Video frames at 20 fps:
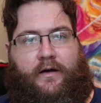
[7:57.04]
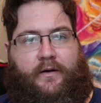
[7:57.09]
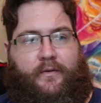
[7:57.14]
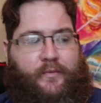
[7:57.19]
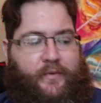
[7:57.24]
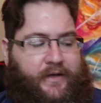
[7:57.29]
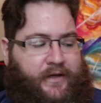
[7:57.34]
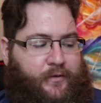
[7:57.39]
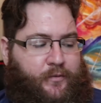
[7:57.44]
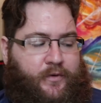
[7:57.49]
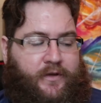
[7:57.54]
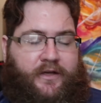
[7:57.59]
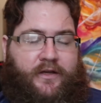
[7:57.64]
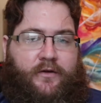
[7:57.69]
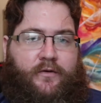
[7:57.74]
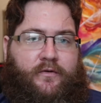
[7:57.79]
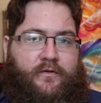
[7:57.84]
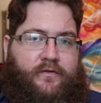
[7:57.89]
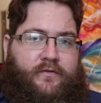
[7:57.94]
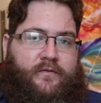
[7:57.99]
we would
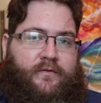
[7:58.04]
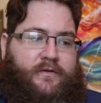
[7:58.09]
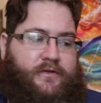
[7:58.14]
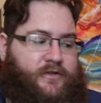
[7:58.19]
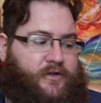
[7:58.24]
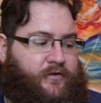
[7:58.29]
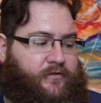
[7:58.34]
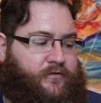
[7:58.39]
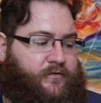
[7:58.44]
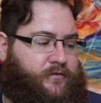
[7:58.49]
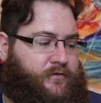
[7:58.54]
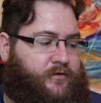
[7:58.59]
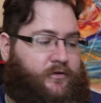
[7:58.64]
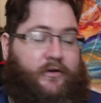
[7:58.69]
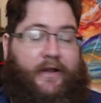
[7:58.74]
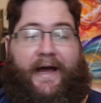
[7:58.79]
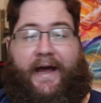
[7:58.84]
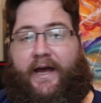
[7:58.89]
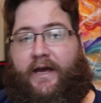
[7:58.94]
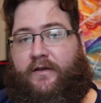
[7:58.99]
use just
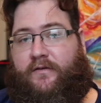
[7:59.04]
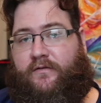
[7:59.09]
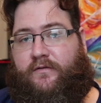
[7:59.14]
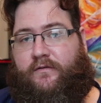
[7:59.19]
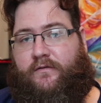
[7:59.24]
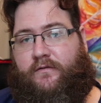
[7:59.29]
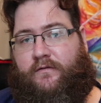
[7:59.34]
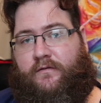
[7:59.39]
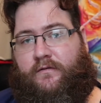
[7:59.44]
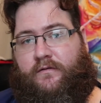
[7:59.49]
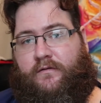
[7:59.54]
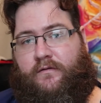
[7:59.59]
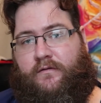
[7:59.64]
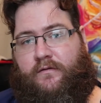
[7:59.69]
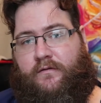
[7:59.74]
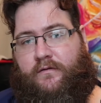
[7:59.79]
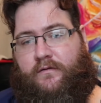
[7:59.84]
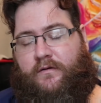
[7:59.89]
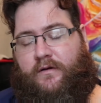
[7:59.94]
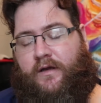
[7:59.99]
glass,
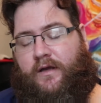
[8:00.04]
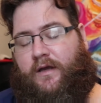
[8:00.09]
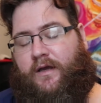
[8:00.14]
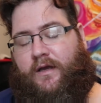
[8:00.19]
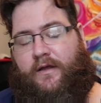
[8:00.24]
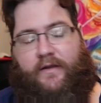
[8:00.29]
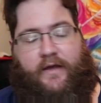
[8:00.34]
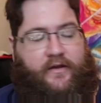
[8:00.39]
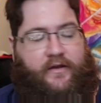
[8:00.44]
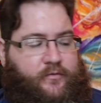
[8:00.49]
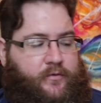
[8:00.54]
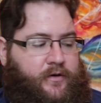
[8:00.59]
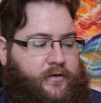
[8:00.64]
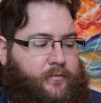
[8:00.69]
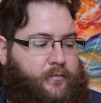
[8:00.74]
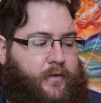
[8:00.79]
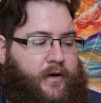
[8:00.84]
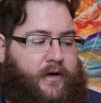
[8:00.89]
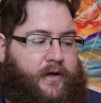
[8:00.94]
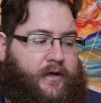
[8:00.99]
and
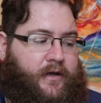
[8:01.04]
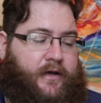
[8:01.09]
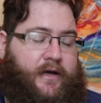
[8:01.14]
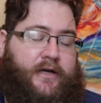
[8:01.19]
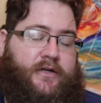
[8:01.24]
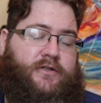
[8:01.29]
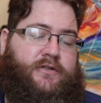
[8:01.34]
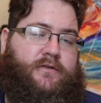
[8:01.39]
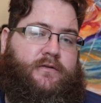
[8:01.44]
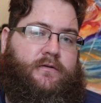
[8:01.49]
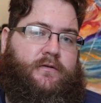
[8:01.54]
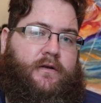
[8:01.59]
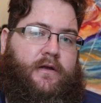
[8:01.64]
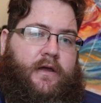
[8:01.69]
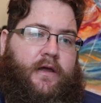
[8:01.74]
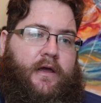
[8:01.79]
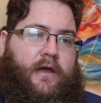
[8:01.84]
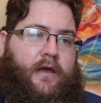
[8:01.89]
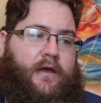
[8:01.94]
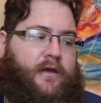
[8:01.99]
what my actual
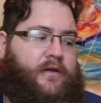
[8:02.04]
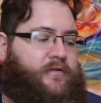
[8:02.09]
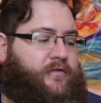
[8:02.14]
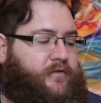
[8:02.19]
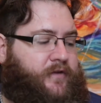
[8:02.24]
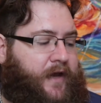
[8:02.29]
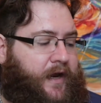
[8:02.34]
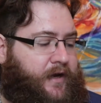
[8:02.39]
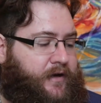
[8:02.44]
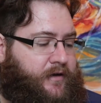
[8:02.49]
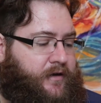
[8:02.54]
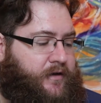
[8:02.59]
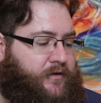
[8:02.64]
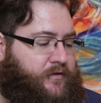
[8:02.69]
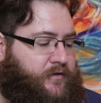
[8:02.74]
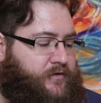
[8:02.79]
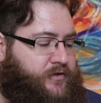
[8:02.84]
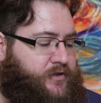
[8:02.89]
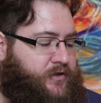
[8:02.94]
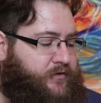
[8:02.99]
stand
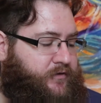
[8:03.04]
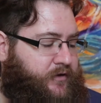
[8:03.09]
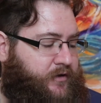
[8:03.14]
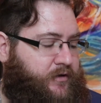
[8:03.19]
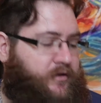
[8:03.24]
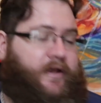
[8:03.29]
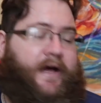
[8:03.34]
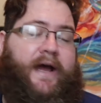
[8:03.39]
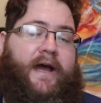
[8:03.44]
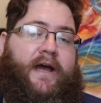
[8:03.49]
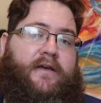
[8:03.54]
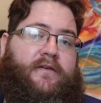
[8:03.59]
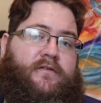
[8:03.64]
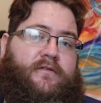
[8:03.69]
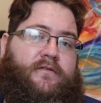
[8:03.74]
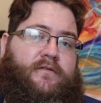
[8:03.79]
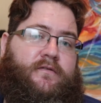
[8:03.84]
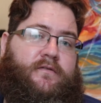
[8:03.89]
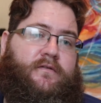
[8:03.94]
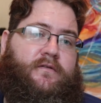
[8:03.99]
is. It's just a
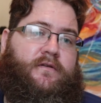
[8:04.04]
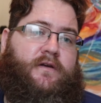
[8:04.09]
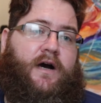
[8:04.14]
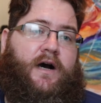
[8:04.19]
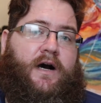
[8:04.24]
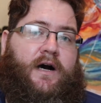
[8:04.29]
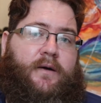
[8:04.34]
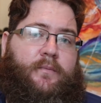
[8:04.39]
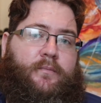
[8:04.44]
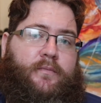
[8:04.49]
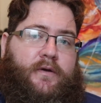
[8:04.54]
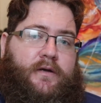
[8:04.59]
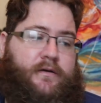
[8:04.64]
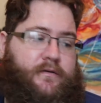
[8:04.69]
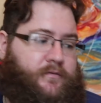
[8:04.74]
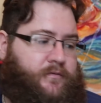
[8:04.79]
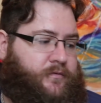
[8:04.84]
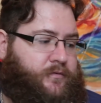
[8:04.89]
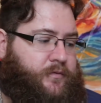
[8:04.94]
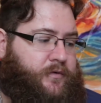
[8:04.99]
glass top
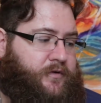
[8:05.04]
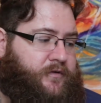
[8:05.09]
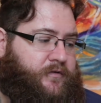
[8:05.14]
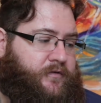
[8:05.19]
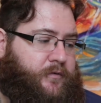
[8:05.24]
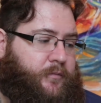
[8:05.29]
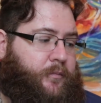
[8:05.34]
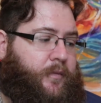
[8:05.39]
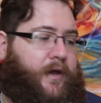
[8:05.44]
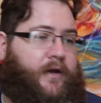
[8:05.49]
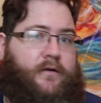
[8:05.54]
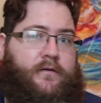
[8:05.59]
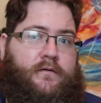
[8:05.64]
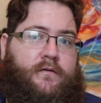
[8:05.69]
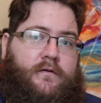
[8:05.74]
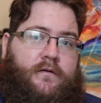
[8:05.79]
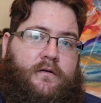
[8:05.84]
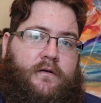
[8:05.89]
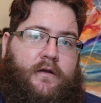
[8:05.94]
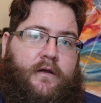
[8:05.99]
with some
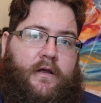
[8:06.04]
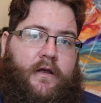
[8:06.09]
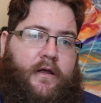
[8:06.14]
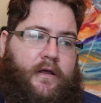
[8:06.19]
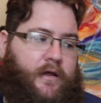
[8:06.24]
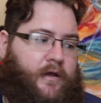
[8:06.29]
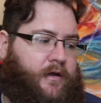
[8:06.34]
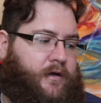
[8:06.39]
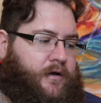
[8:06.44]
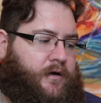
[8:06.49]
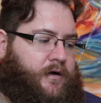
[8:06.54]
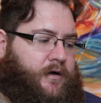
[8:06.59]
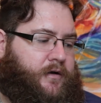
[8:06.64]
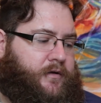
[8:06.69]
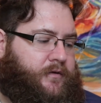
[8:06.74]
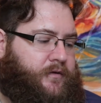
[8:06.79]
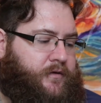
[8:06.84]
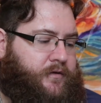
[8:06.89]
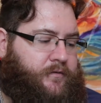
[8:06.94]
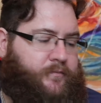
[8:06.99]
metal
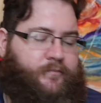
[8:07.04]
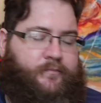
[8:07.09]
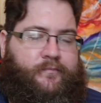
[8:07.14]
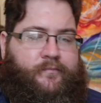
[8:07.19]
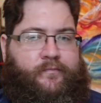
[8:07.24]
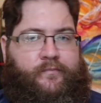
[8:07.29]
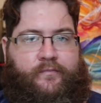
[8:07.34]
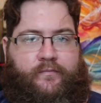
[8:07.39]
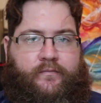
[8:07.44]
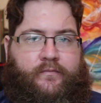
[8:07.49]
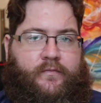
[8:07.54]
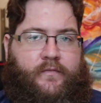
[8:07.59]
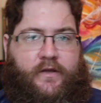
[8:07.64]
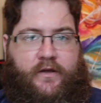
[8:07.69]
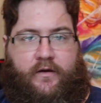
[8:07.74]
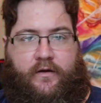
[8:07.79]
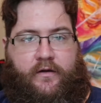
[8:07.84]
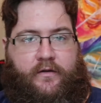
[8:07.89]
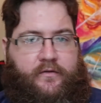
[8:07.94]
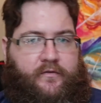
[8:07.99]
on
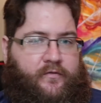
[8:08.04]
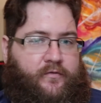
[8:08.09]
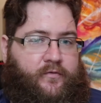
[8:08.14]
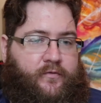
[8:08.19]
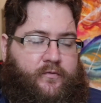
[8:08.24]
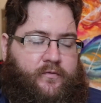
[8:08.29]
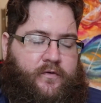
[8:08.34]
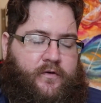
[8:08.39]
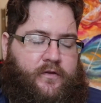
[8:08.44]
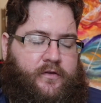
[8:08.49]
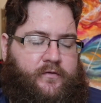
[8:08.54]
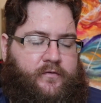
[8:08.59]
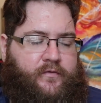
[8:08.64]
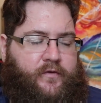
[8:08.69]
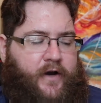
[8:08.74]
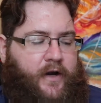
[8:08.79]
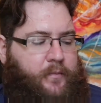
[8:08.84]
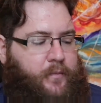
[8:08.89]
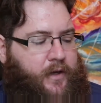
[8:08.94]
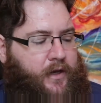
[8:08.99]
for the
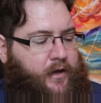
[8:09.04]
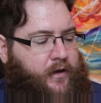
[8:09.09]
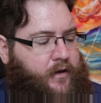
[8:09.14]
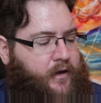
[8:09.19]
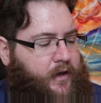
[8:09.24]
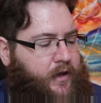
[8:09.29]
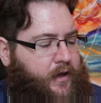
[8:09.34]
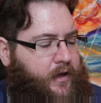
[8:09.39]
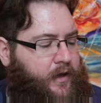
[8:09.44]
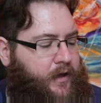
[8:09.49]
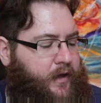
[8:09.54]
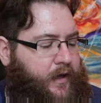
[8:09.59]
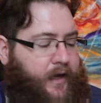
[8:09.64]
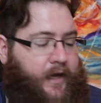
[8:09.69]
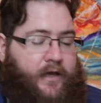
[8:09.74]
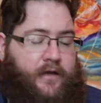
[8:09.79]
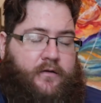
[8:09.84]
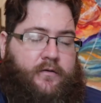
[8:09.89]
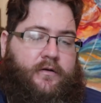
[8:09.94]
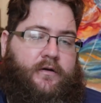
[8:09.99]
framing,
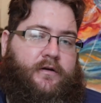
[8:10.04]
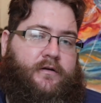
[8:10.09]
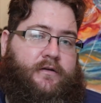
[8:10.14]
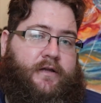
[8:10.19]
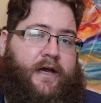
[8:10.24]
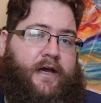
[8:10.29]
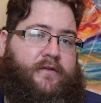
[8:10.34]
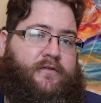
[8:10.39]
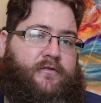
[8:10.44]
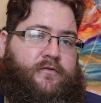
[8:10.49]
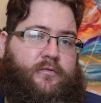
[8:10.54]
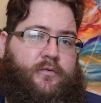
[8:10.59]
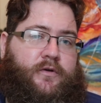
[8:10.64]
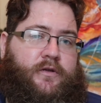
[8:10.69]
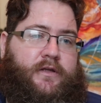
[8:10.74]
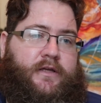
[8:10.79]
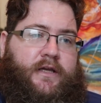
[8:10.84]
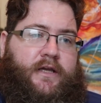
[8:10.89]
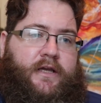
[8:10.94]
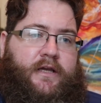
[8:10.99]
and glass is
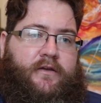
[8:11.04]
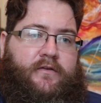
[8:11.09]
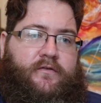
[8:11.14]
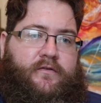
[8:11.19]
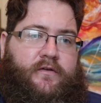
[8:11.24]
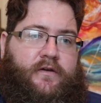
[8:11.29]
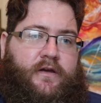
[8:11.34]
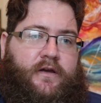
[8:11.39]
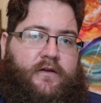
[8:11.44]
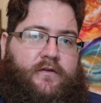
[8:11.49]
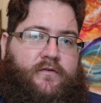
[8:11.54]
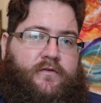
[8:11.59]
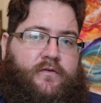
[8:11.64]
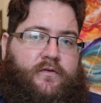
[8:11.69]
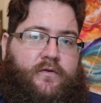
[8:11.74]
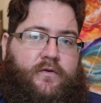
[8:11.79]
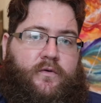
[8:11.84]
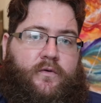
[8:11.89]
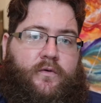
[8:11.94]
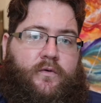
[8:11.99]
really easy
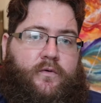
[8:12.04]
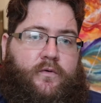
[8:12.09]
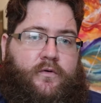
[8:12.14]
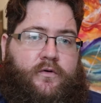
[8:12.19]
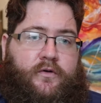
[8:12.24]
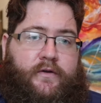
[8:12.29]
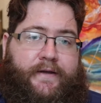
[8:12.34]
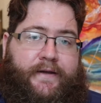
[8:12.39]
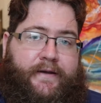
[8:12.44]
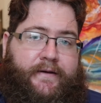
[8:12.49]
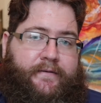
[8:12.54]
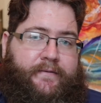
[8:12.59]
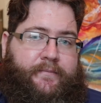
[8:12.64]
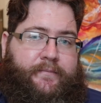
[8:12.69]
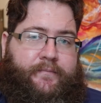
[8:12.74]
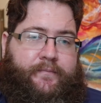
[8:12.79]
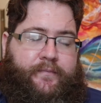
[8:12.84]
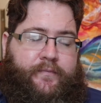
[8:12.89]
to clean